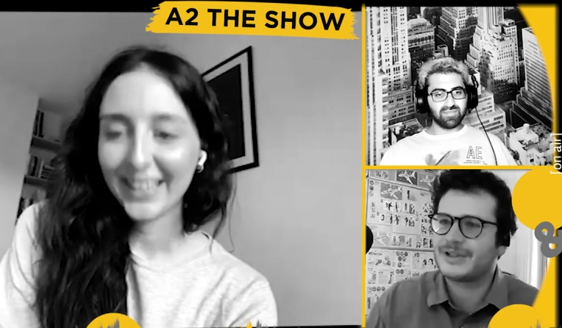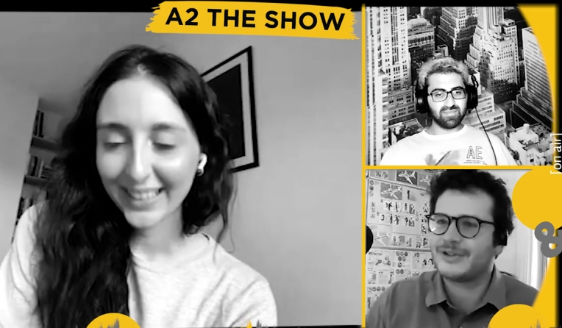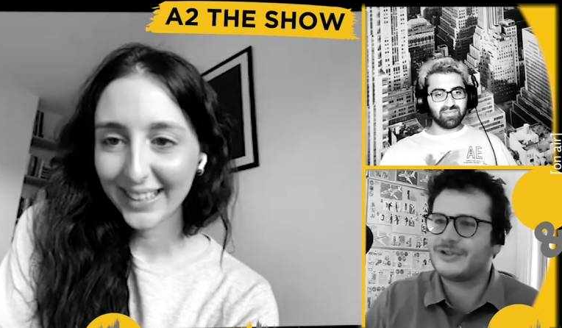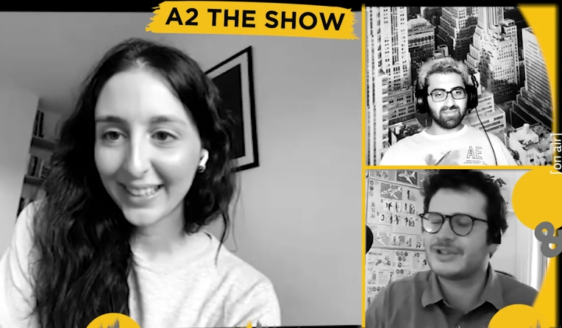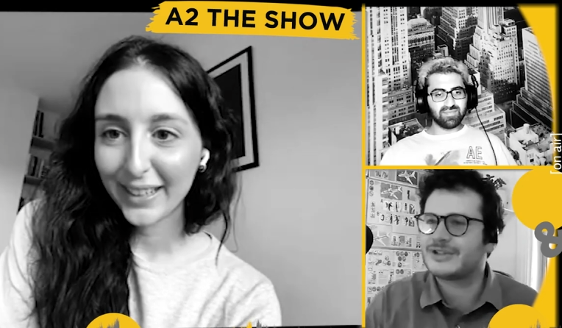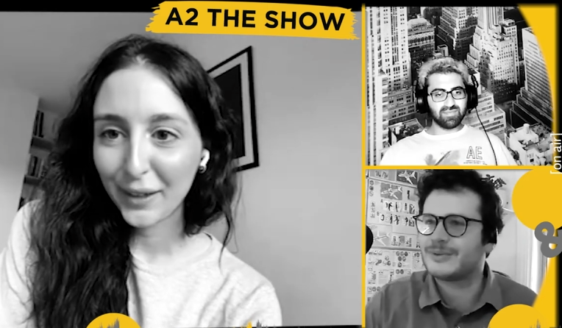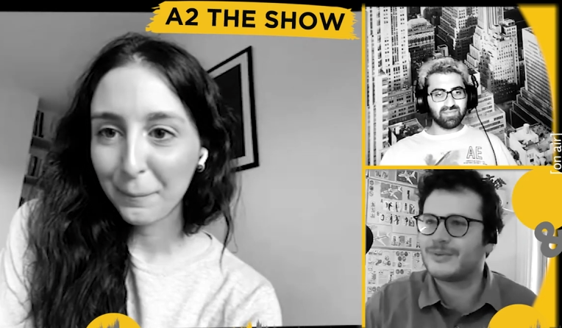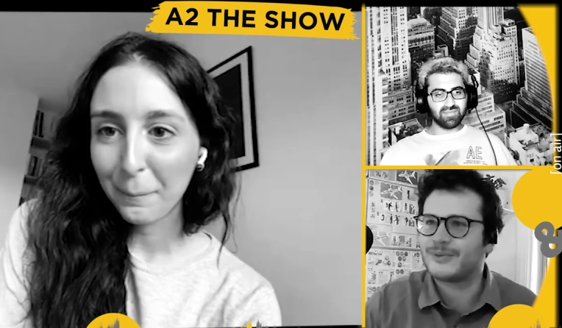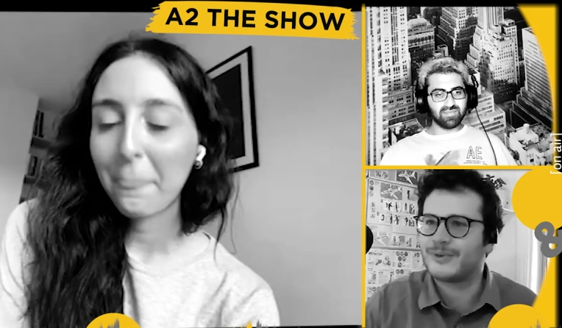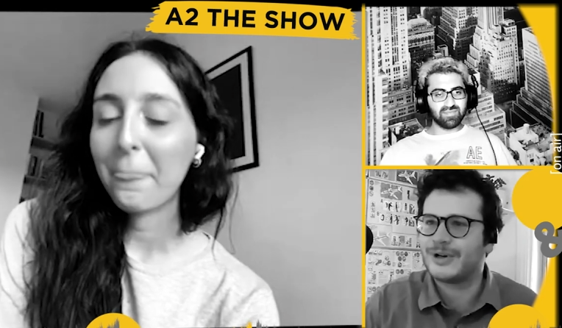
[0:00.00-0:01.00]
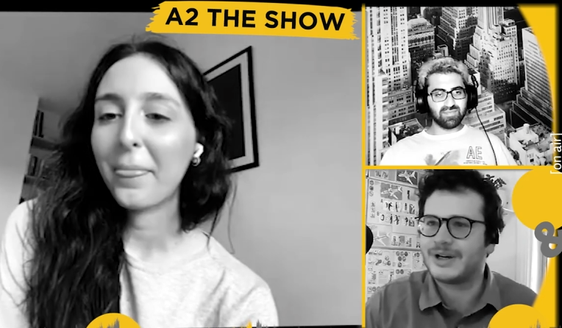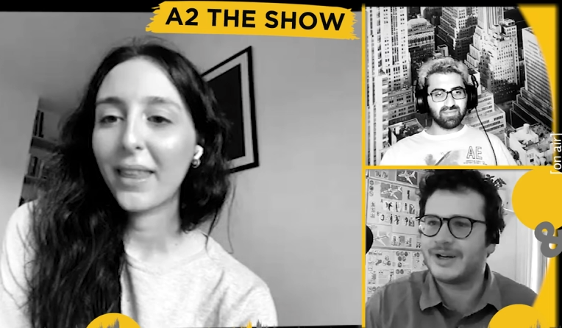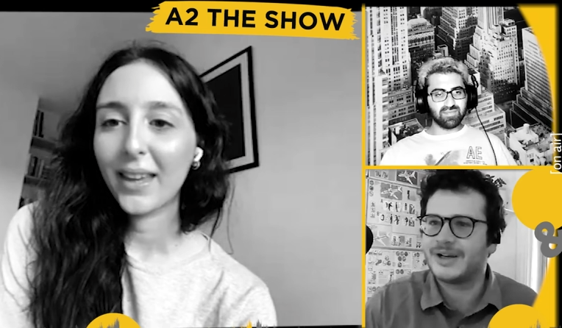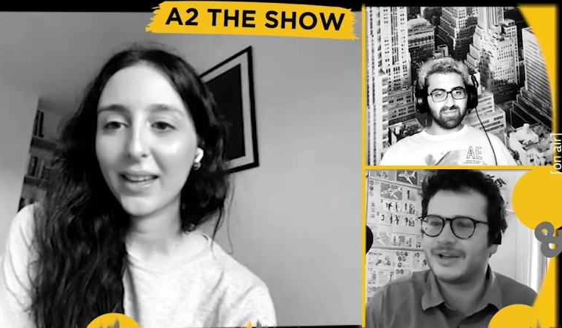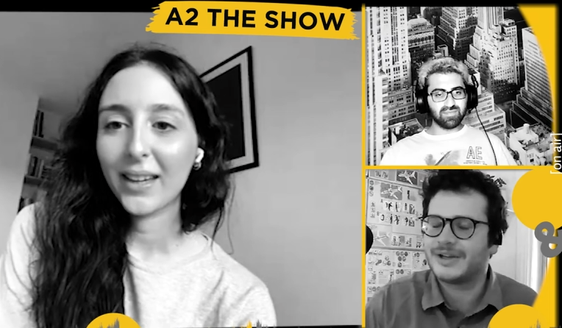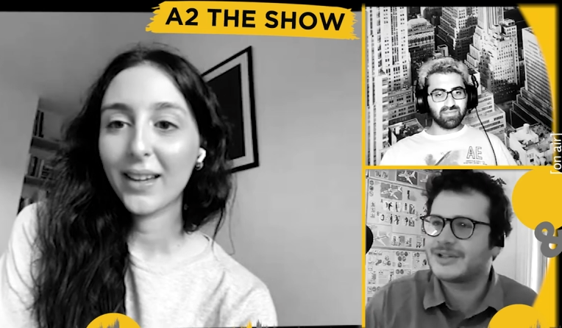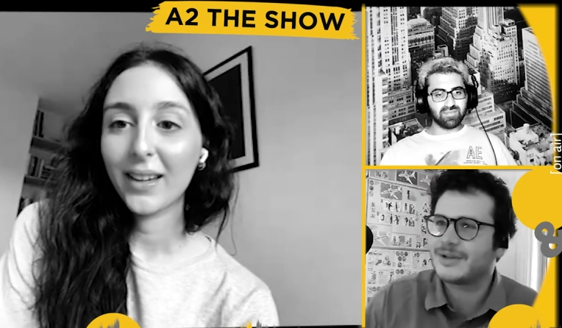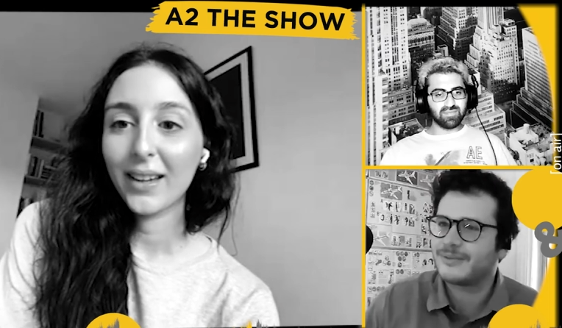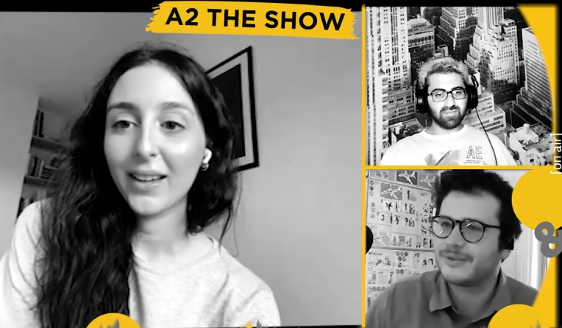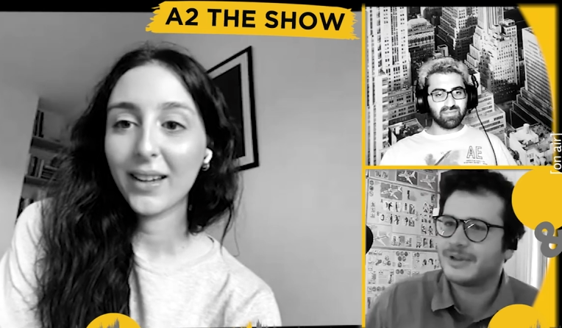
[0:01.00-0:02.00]
Speaker 1: do you just do it for uh,
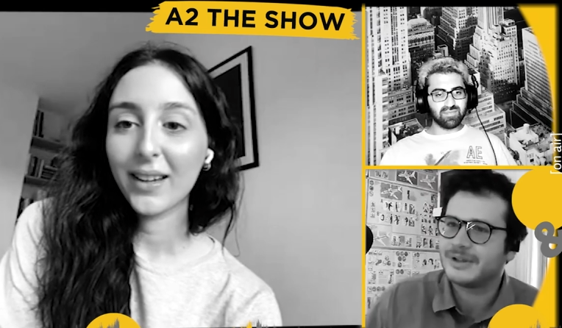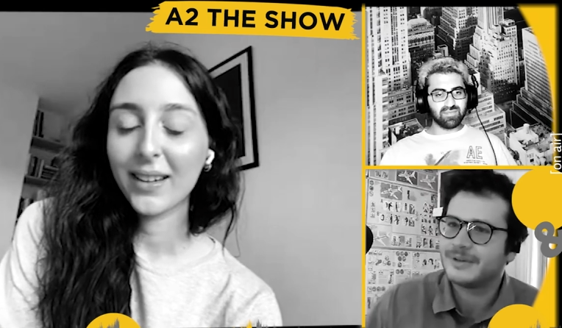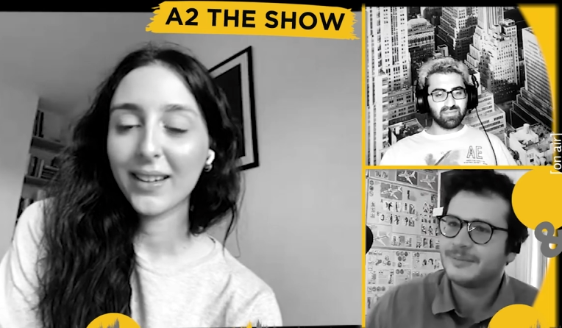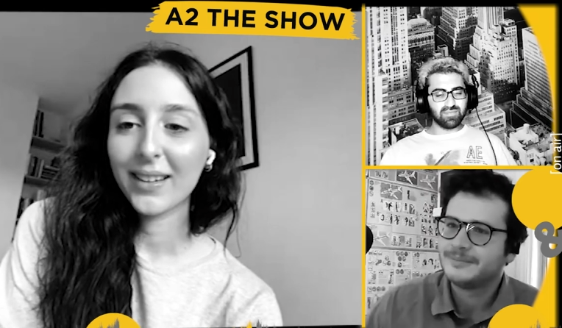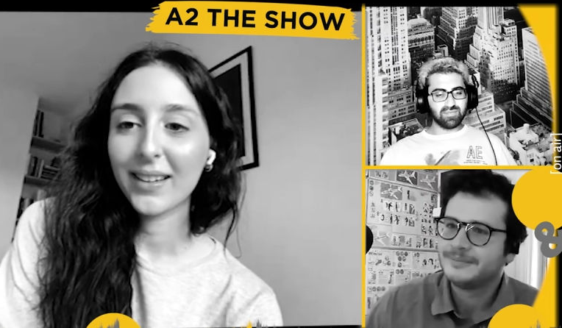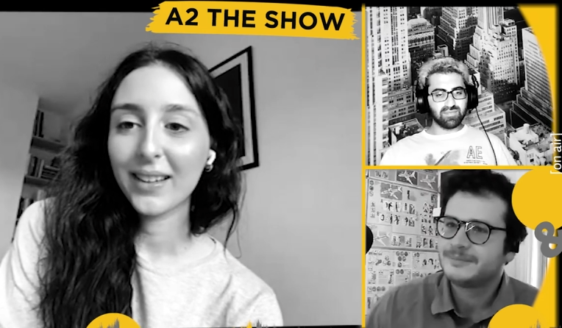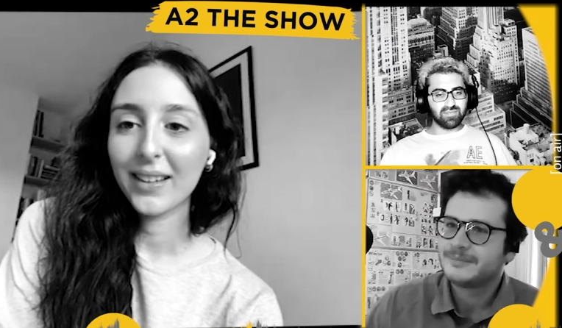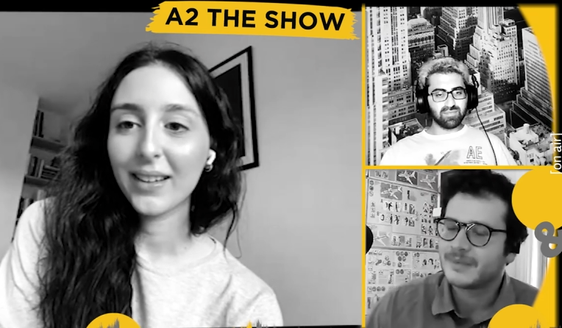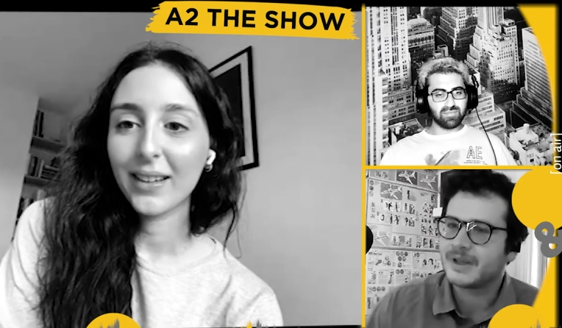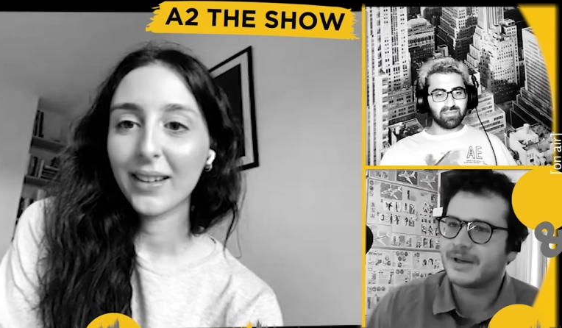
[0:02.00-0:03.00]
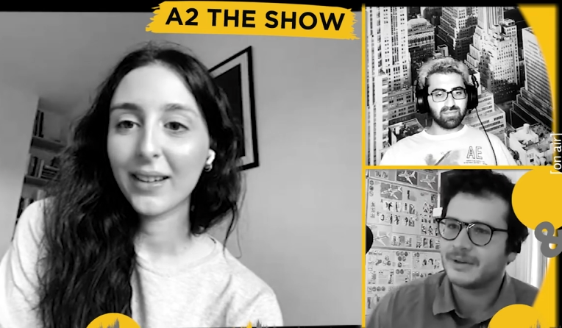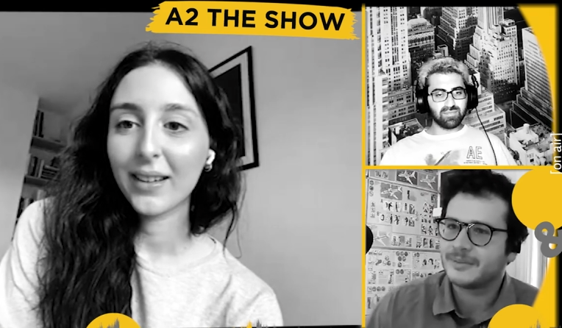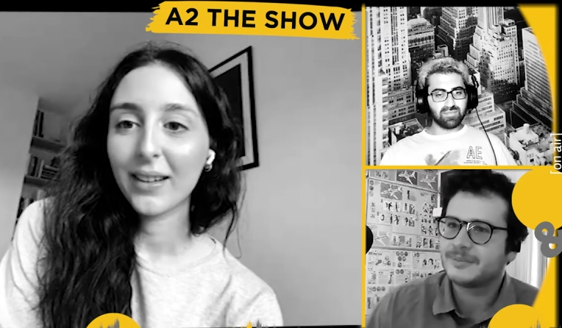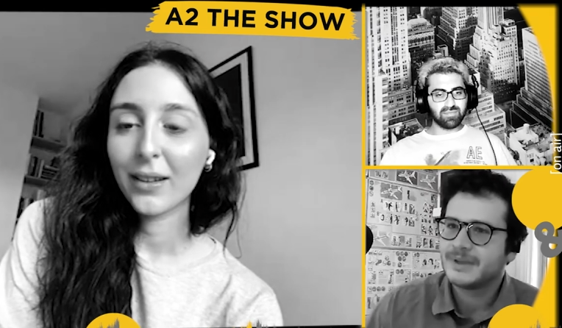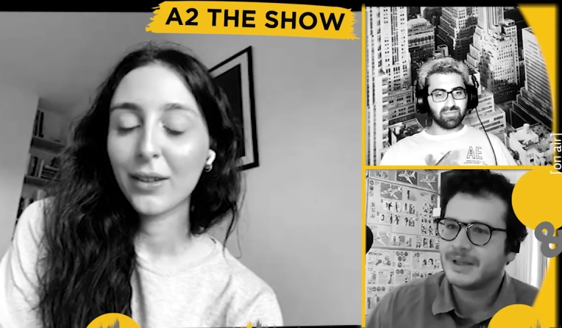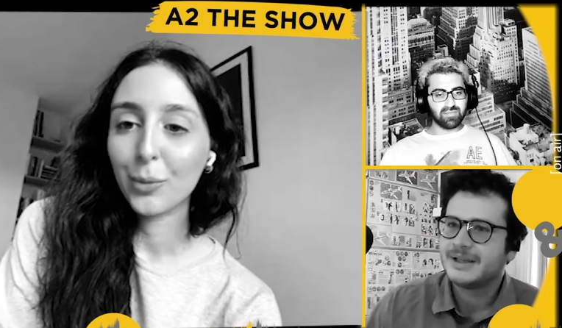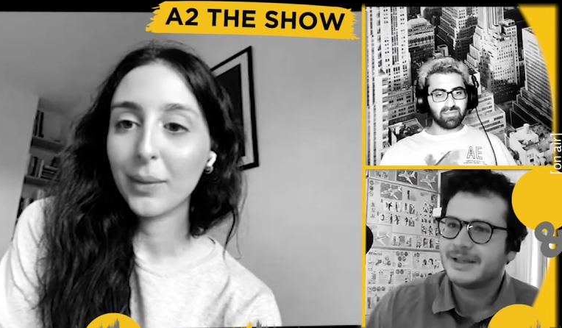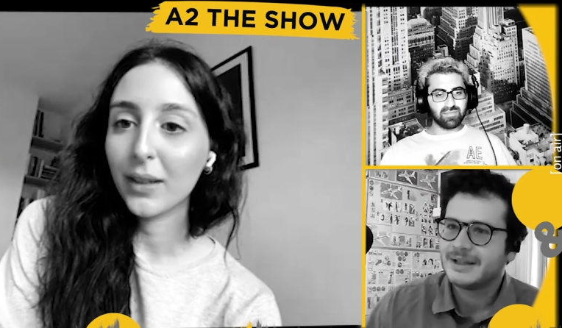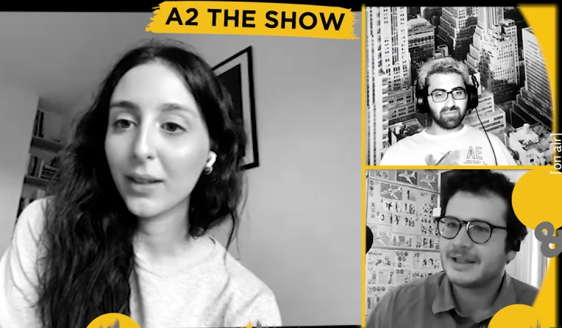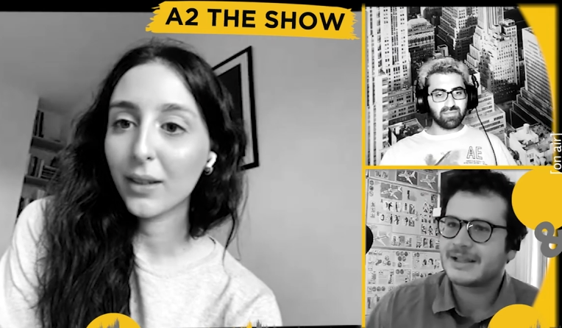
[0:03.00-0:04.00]
yourself? And yeah.
Speaker 2: You
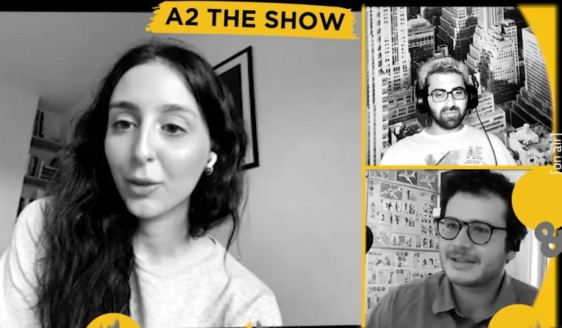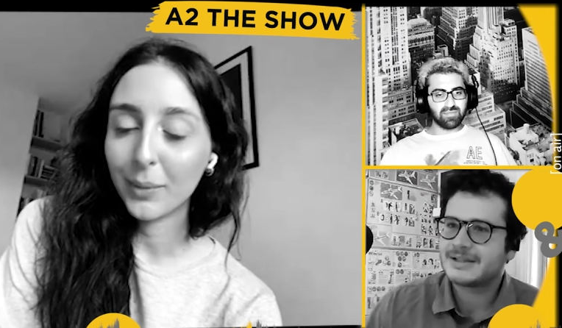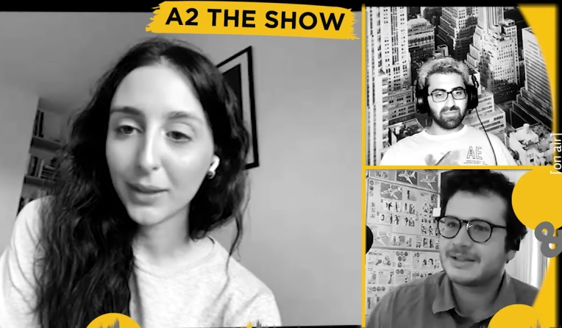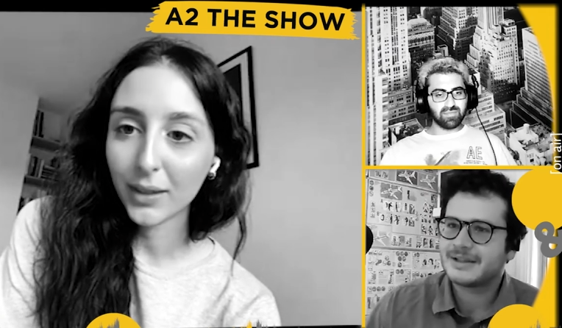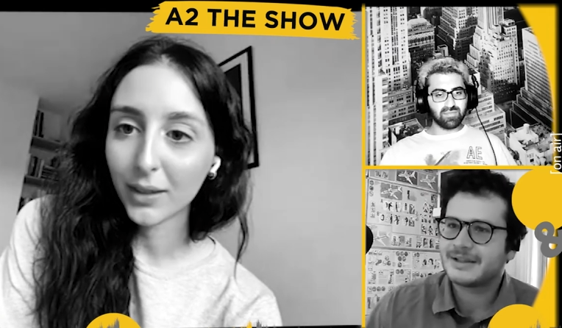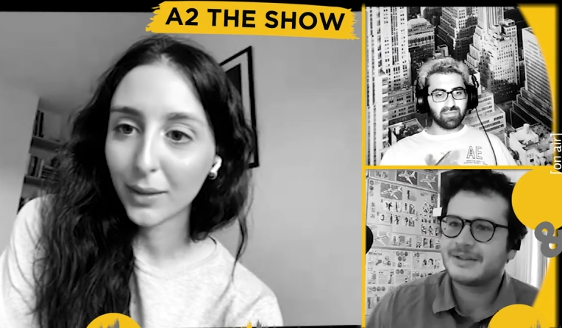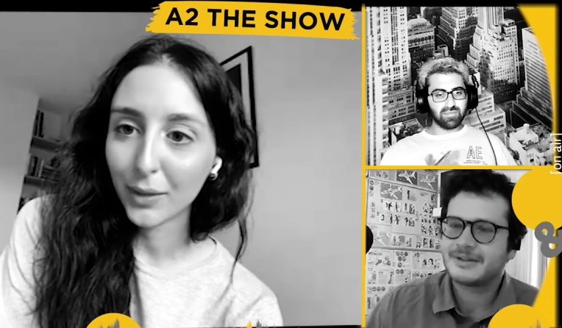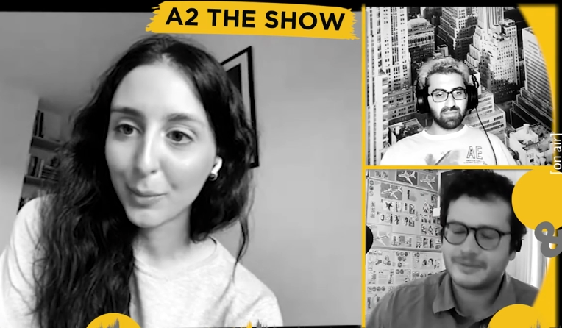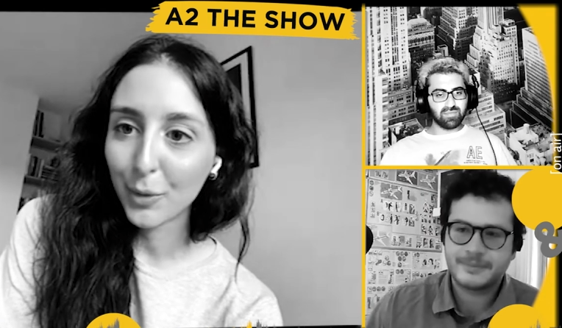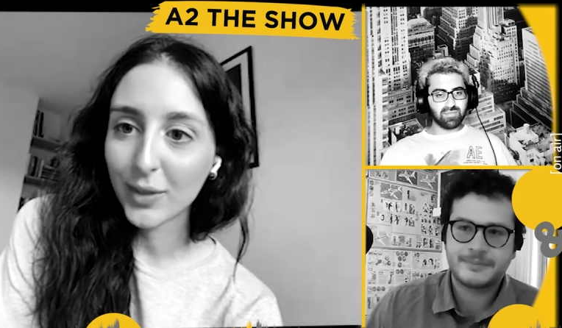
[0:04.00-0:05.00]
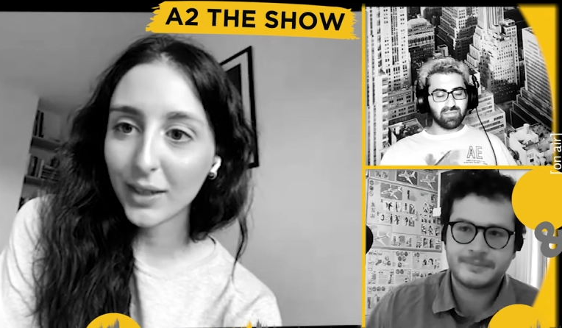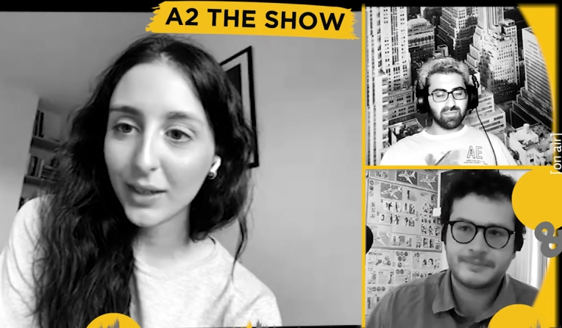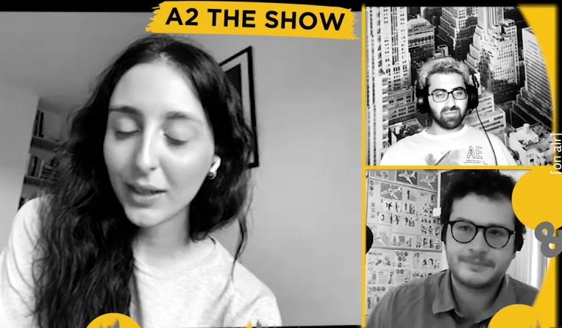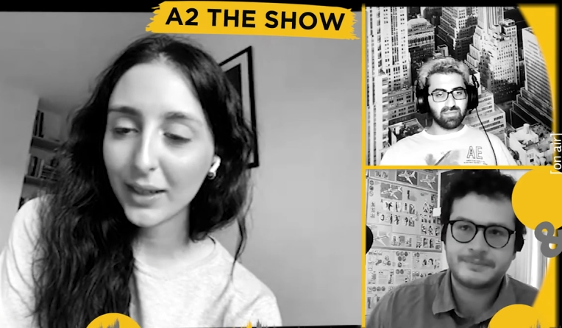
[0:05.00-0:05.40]
mean That's, you mean the the music?